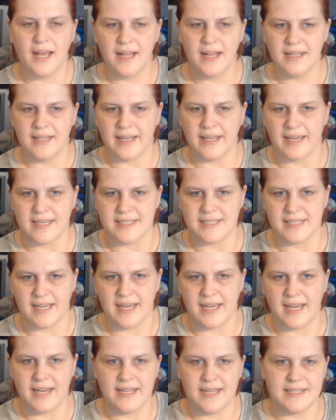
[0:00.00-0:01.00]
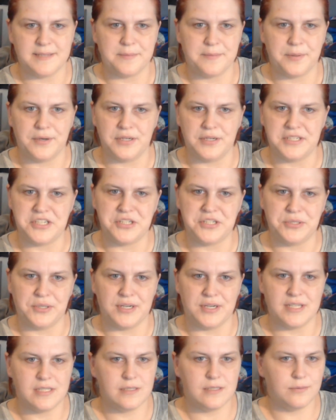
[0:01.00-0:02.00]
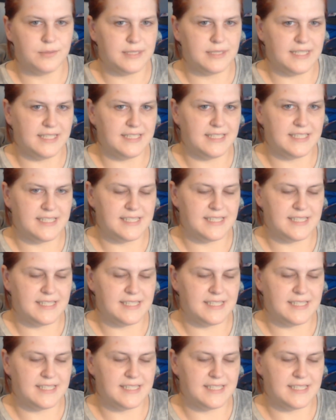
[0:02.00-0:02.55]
Like I said, it's pretty short, sweet.